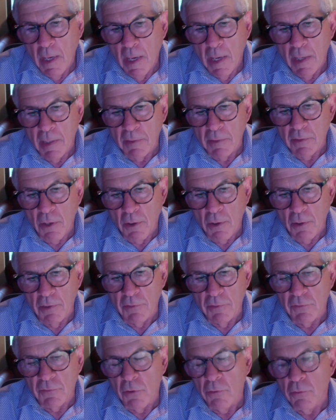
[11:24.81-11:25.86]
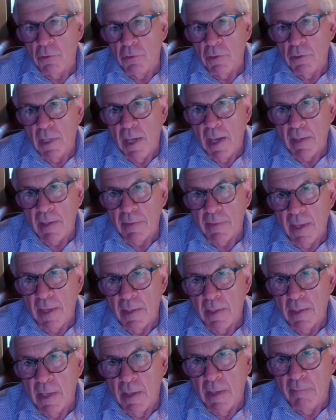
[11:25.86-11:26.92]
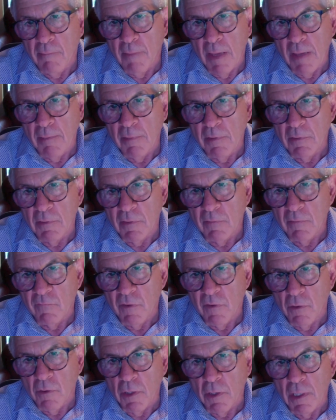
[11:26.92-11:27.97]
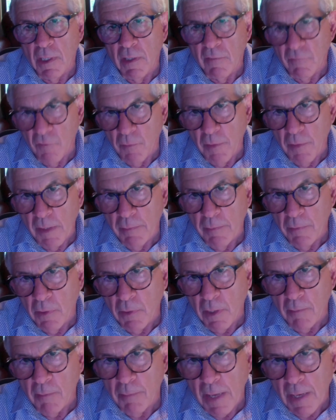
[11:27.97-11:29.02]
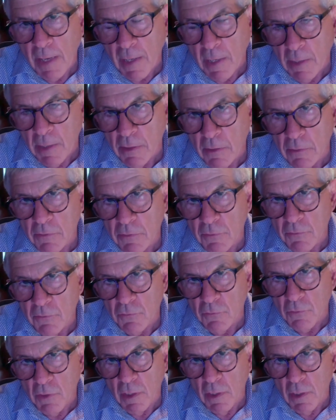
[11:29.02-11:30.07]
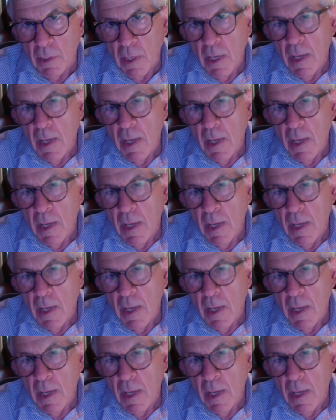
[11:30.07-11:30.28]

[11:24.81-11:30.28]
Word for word: an attorney is going to attack that, and maybe some very evil people get back out onto the street,